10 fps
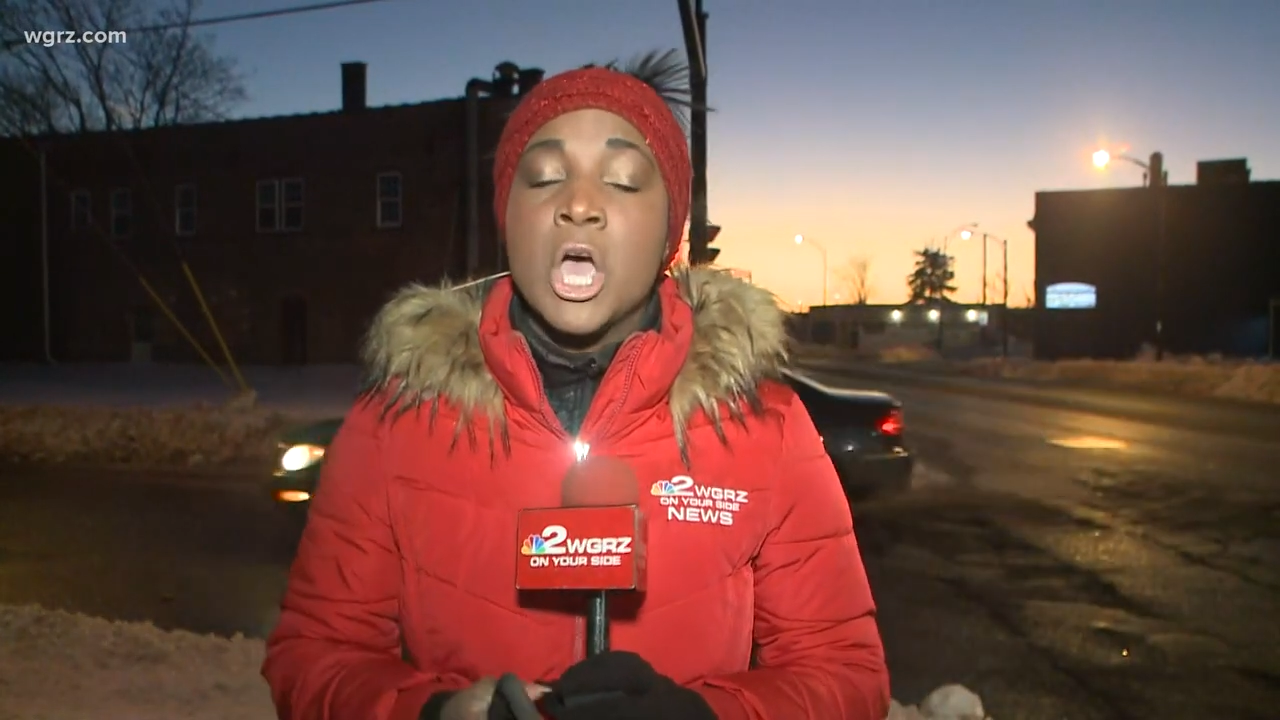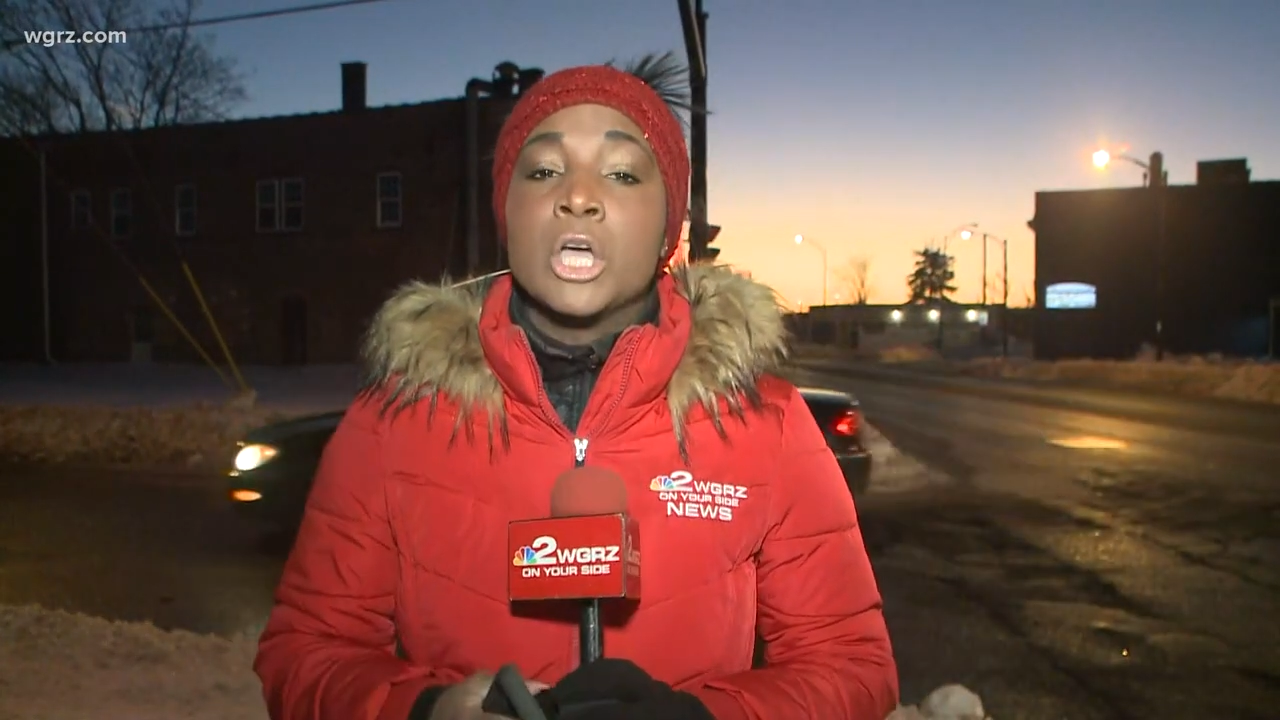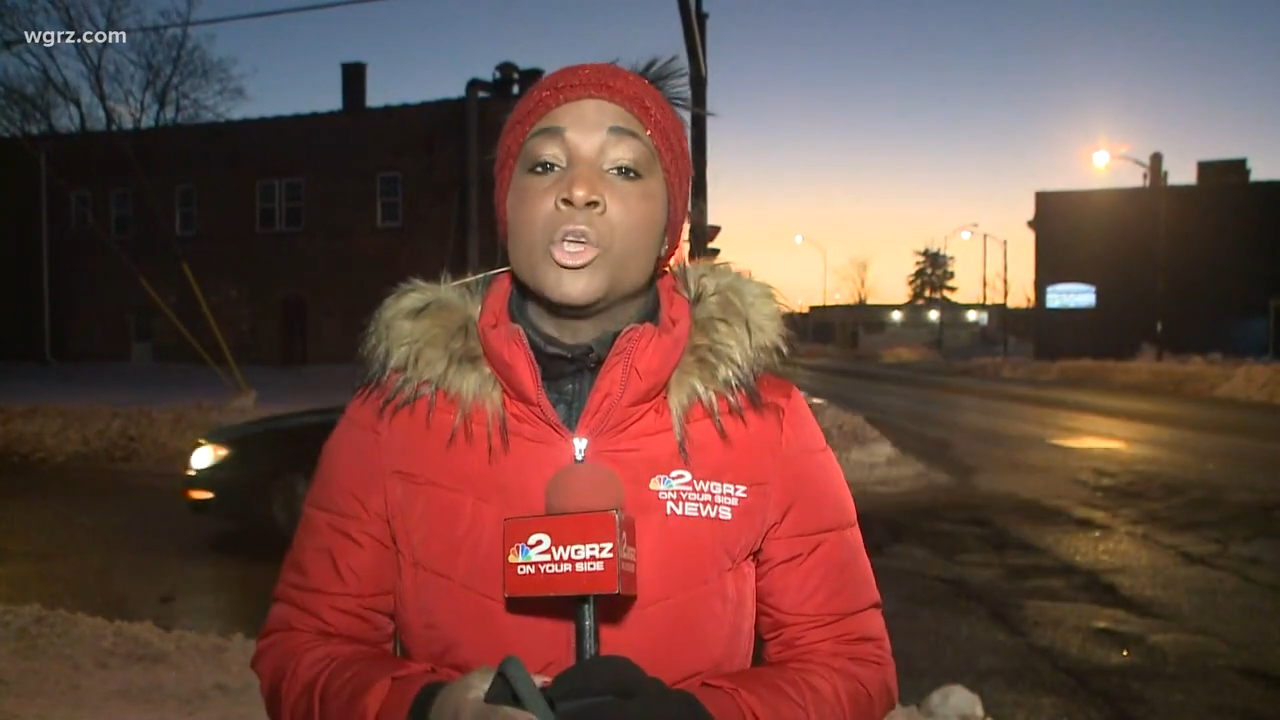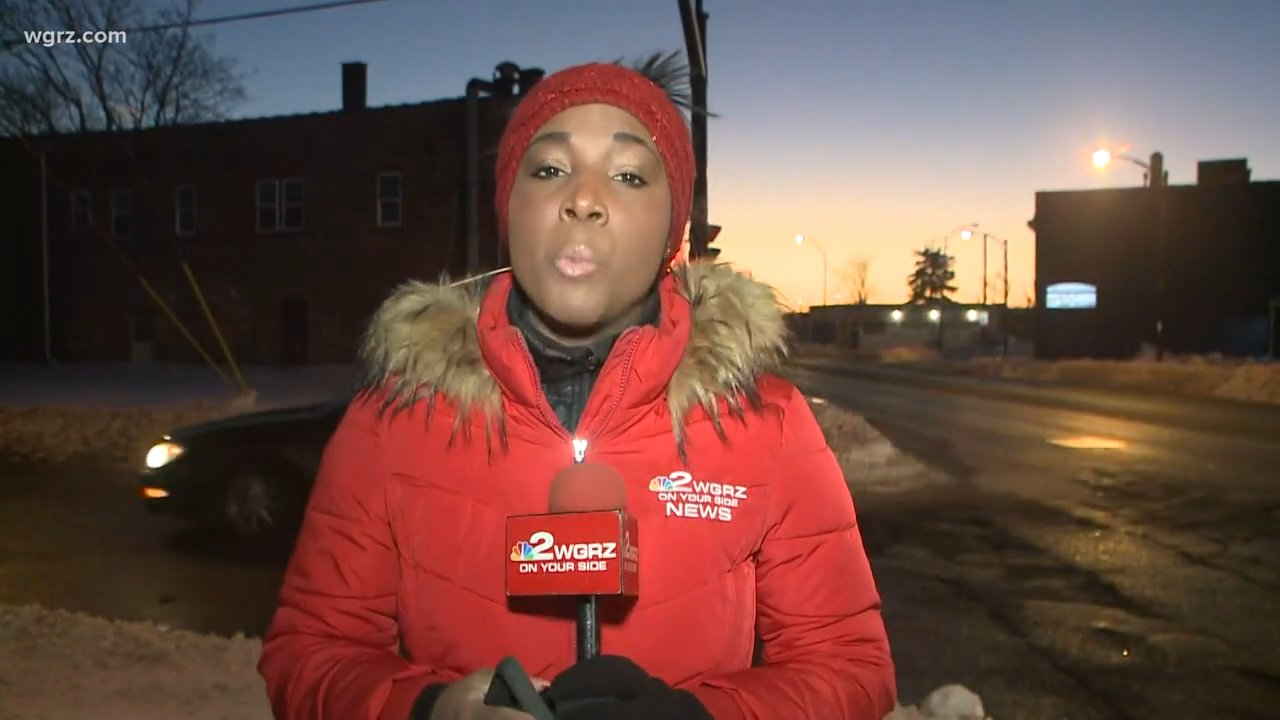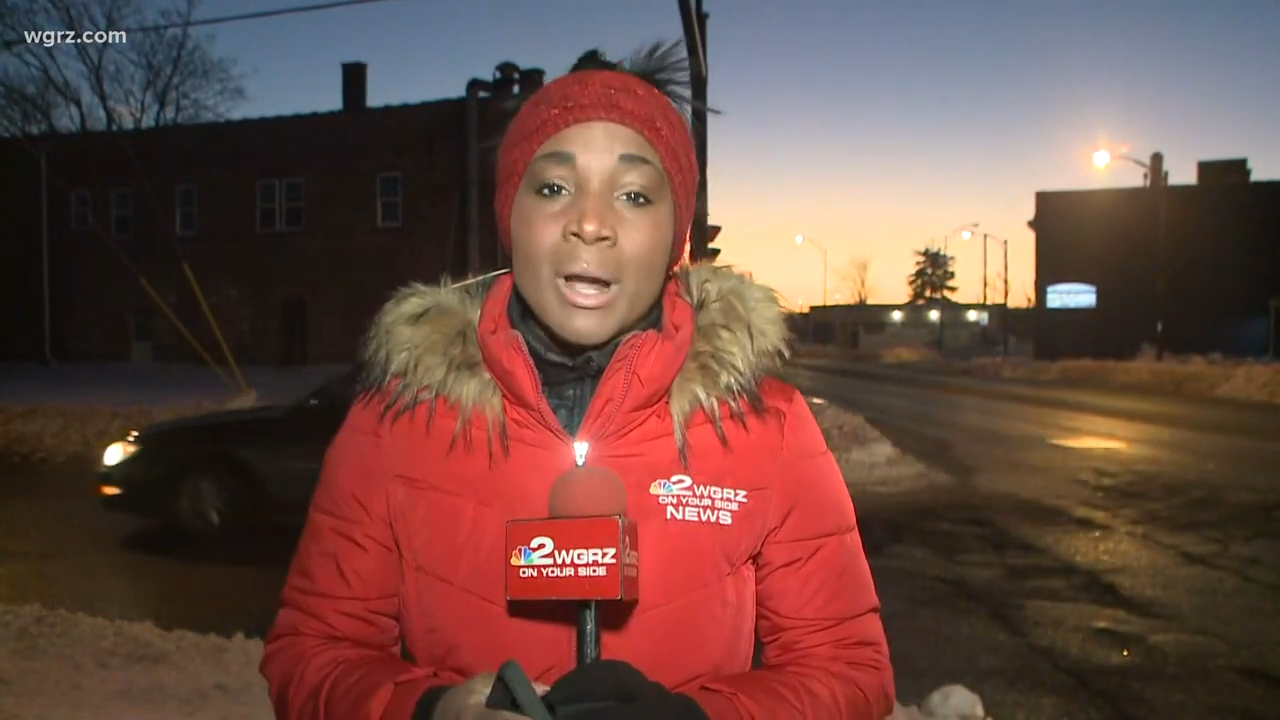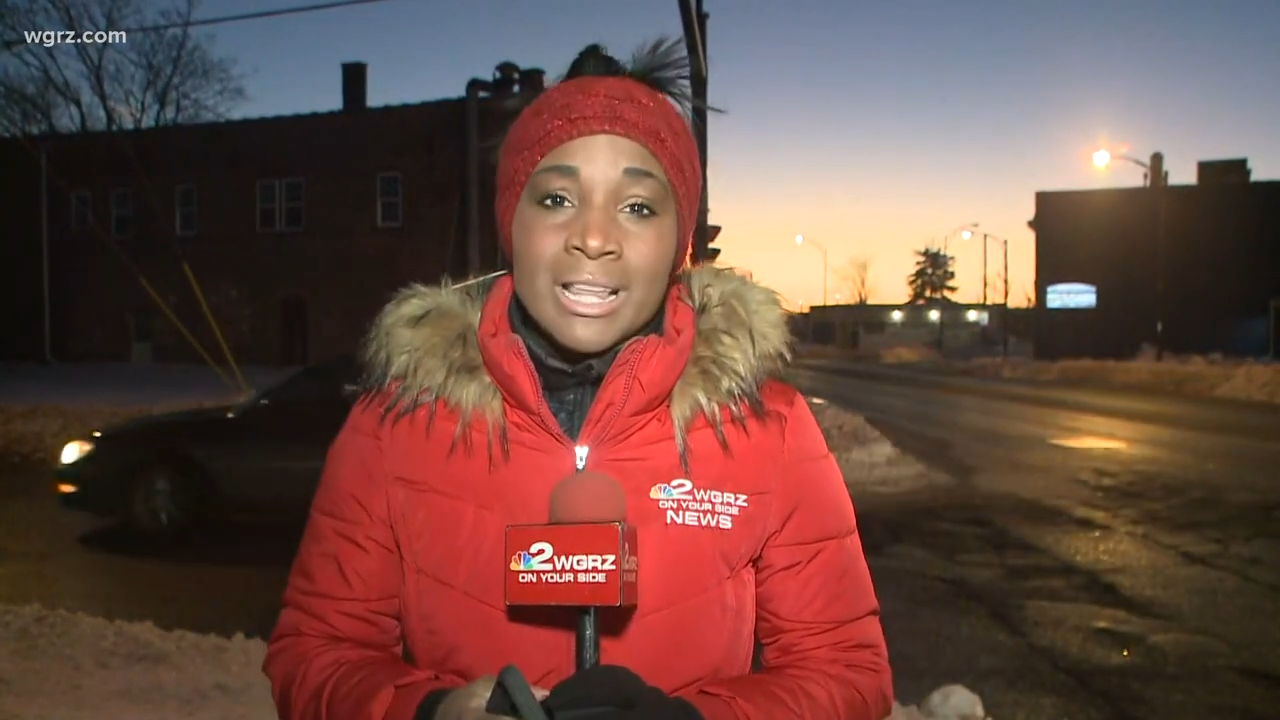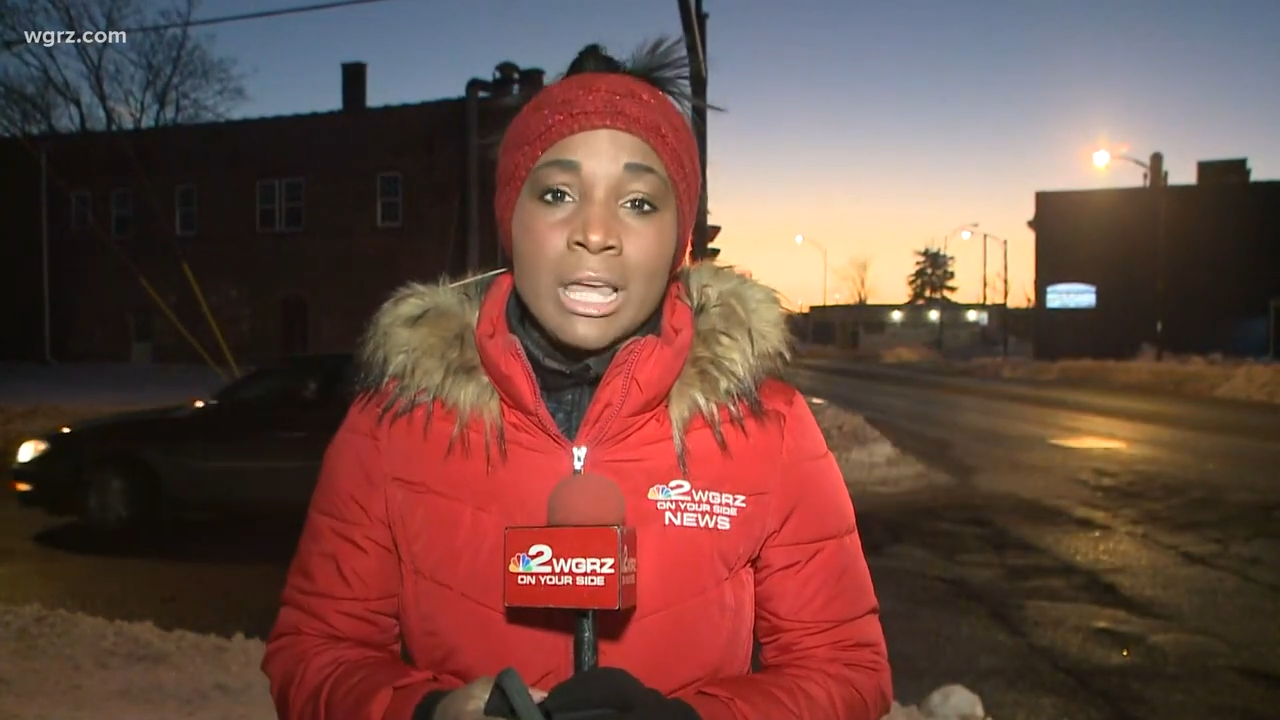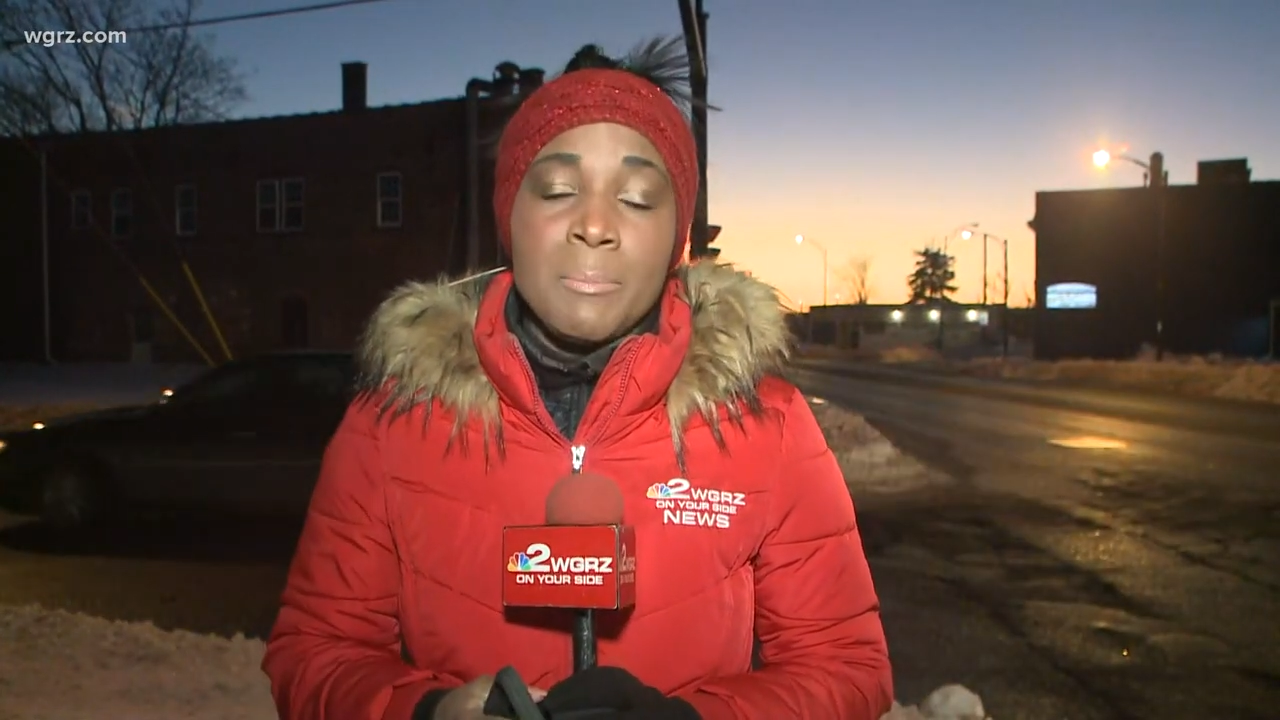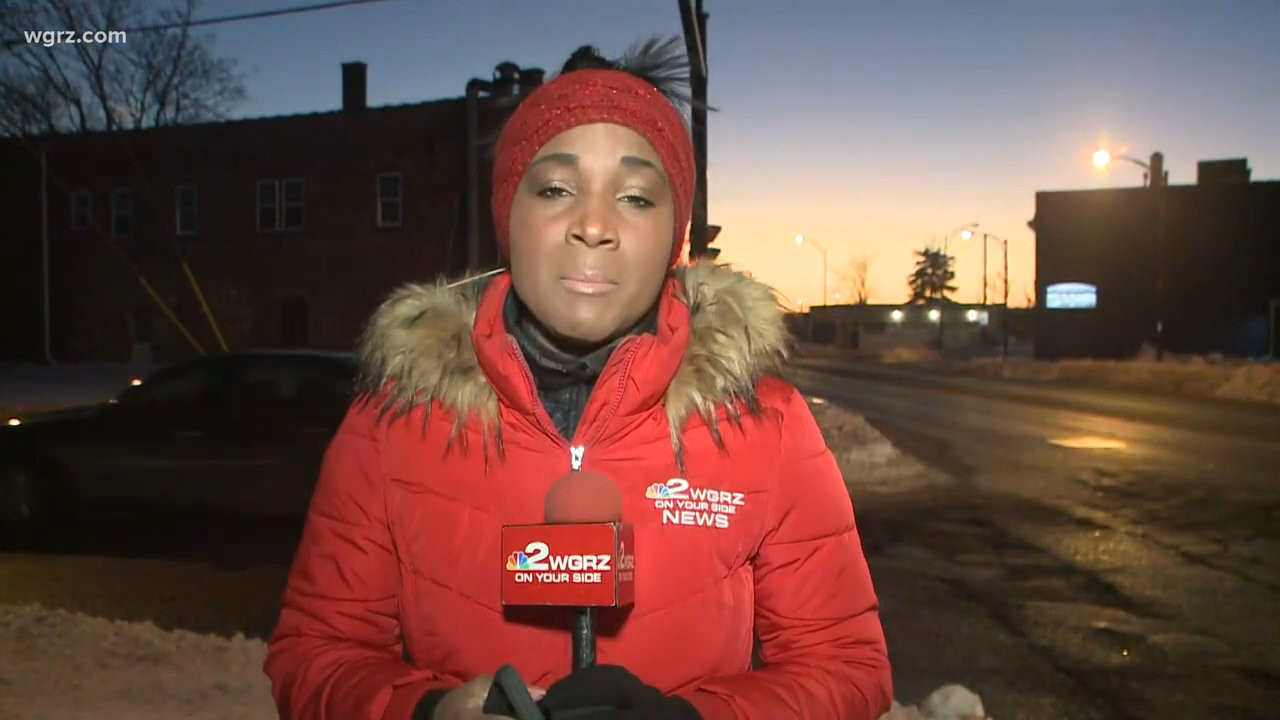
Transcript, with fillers: you want to keep in